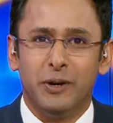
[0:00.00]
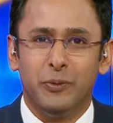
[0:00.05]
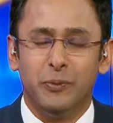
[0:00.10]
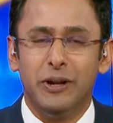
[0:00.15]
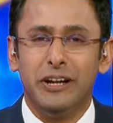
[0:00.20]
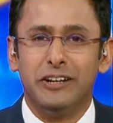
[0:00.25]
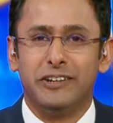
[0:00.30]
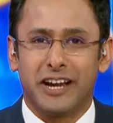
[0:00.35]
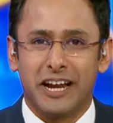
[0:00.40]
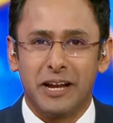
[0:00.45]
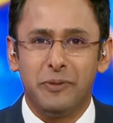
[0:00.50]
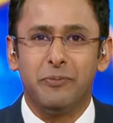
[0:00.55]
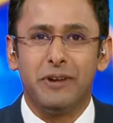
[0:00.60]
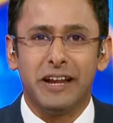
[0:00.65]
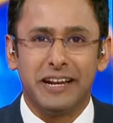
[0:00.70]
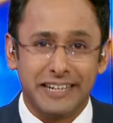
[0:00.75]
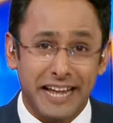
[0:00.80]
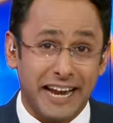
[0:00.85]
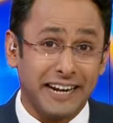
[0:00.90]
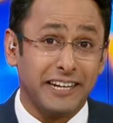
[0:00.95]
We'll try and
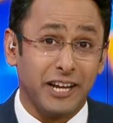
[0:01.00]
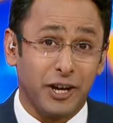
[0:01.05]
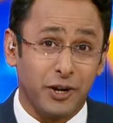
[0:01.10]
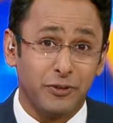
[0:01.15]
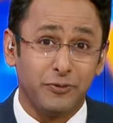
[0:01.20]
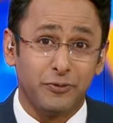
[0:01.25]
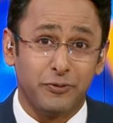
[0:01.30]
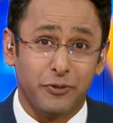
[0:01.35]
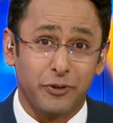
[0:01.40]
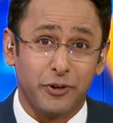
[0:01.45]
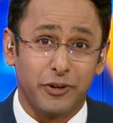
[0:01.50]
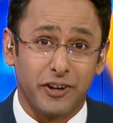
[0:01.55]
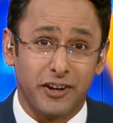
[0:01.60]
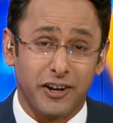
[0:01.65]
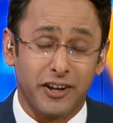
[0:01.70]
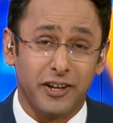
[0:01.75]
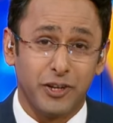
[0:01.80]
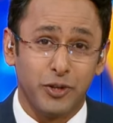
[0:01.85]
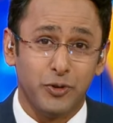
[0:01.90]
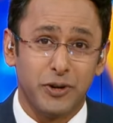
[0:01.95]
break that down for
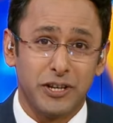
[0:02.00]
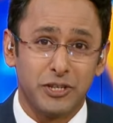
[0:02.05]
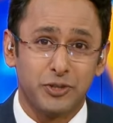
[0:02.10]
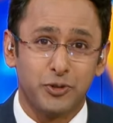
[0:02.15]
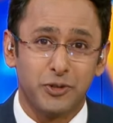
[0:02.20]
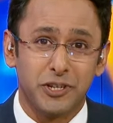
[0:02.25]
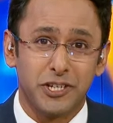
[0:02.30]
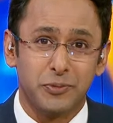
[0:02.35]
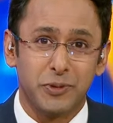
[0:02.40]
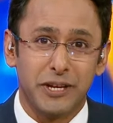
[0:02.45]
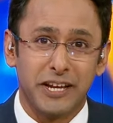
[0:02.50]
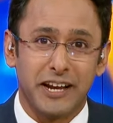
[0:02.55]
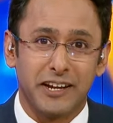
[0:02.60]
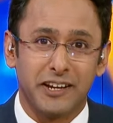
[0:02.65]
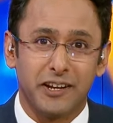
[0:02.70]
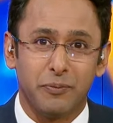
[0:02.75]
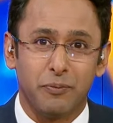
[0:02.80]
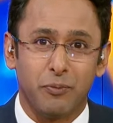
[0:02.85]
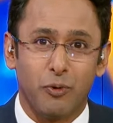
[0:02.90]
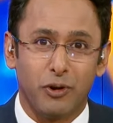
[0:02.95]
uh, you as soon as we get
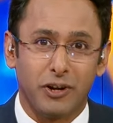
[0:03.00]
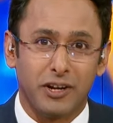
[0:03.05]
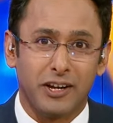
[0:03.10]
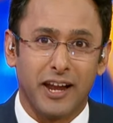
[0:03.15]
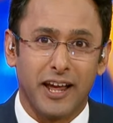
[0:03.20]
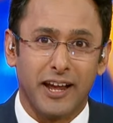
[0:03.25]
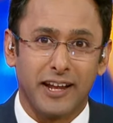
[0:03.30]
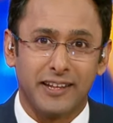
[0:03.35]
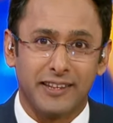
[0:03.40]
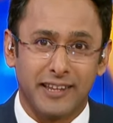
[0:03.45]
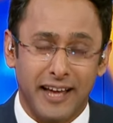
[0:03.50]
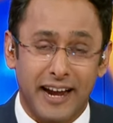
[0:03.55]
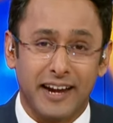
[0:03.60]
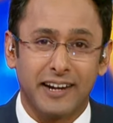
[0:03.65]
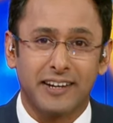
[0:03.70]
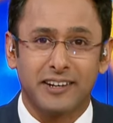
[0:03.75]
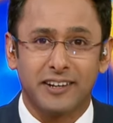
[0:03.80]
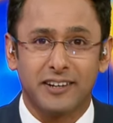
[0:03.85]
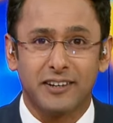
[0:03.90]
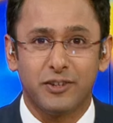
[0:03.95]
a report like
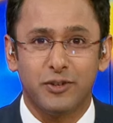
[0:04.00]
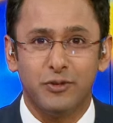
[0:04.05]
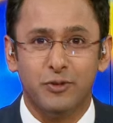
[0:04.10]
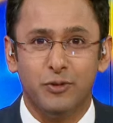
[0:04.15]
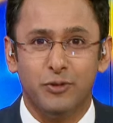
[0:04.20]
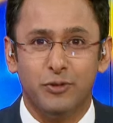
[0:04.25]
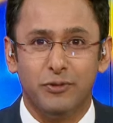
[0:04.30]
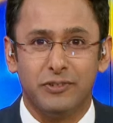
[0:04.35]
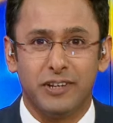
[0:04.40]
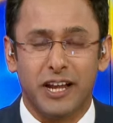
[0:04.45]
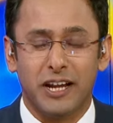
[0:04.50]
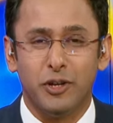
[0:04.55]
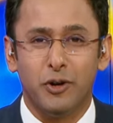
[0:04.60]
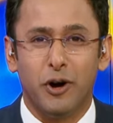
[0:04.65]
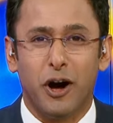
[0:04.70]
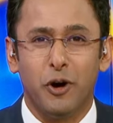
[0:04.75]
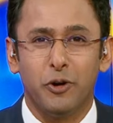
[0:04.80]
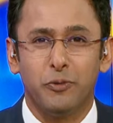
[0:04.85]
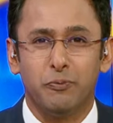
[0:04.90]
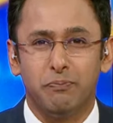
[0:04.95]
that to tell you
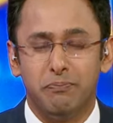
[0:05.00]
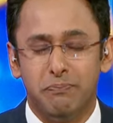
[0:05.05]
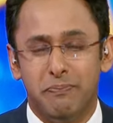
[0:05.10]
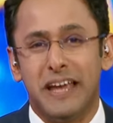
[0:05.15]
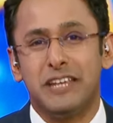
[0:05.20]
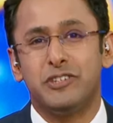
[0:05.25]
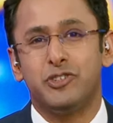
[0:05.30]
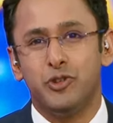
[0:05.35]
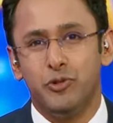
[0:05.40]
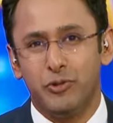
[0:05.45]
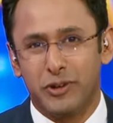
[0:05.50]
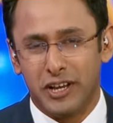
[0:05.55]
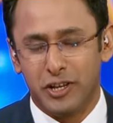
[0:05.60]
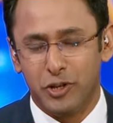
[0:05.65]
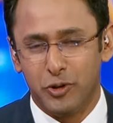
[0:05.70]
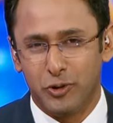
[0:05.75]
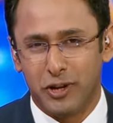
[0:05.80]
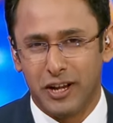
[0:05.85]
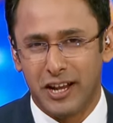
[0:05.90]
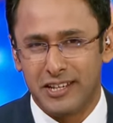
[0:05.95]
how best you
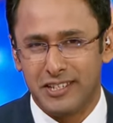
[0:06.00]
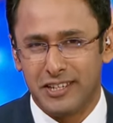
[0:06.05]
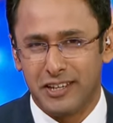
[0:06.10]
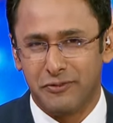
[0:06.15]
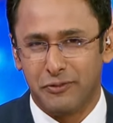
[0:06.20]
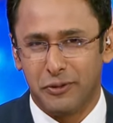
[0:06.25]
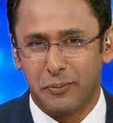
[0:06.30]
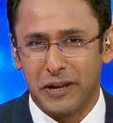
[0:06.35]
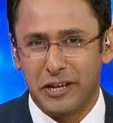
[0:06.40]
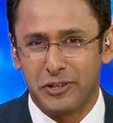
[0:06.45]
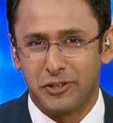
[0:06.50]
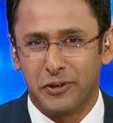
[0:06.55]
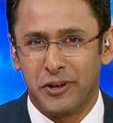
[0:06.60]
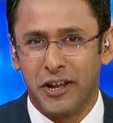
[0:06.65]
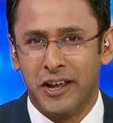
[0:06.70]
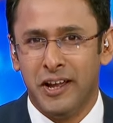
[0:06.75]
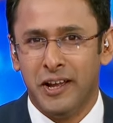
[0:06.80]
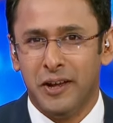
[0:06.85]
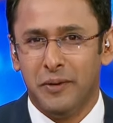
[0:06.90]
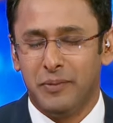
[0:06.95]
can utilize the information.
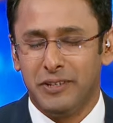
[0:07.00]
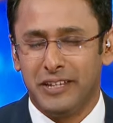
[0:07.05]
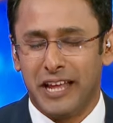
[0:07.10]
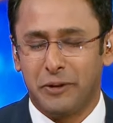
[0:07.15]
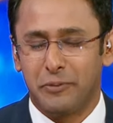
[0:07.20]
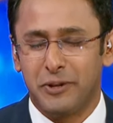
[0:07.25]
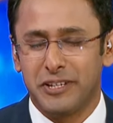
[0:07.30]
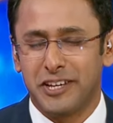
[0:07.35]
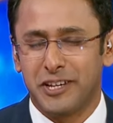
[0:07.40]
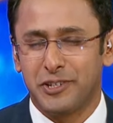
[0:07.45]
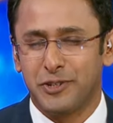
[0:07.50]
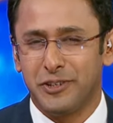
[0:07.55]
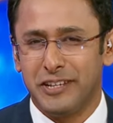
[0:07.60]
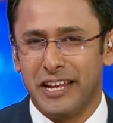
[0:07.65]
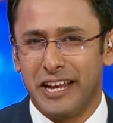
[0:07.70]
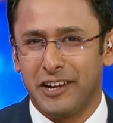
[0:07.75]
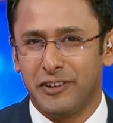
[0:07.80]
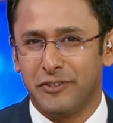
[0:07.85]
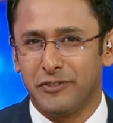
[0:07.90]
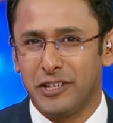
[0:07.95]
But that brings us to
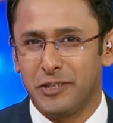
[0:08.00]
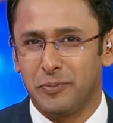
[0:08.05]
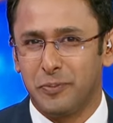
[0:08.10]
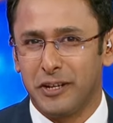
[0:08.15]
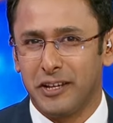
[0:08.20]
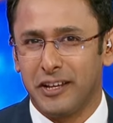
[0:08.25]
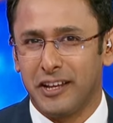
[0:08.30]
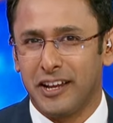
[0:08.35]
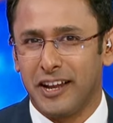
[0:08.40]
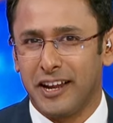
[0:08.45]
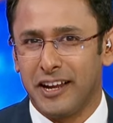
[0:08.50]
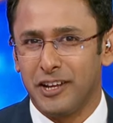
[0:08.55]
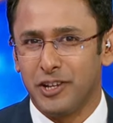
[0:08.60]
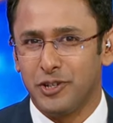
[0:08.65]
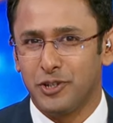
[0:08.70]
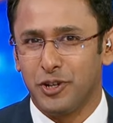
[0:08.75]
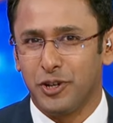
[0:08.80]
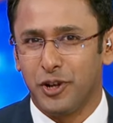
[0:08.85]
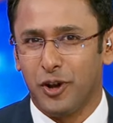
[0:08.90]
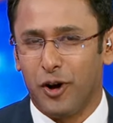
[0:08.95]
the end of this particular
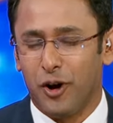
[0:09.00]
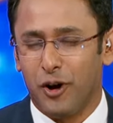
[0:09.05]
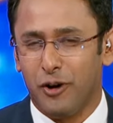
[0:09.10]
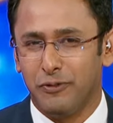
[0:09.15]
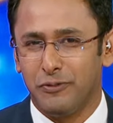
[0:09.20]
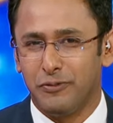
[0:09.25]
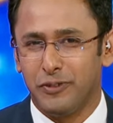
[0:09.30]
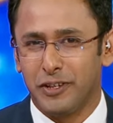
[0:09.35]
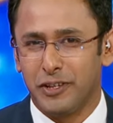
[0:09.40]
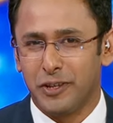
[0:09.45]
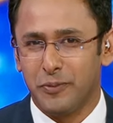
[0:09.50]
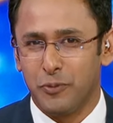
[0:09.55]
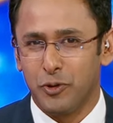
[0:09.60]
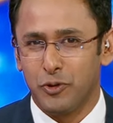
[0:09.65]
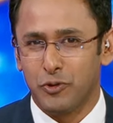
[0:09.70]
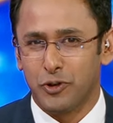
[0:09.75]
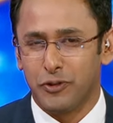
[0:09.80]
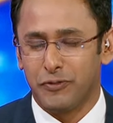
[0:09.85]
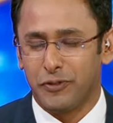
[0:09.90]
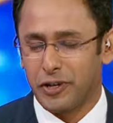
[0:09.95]
edition of the
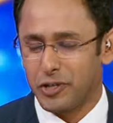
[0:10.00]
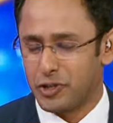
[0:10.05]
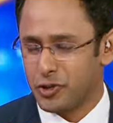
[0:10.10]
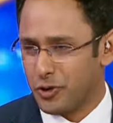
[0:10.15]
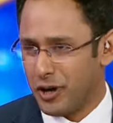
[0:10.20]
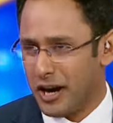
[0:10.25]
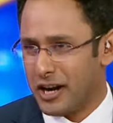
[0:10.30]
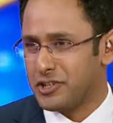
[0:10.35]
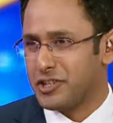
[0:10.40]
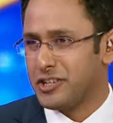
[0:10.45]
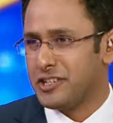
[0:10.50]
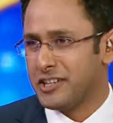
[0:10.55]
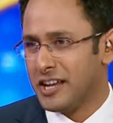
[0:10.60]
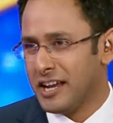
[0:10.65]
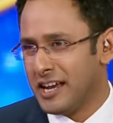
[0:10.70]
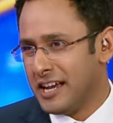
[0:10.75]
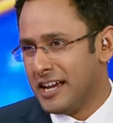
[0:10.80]
Mutual Fund Show. Aashish,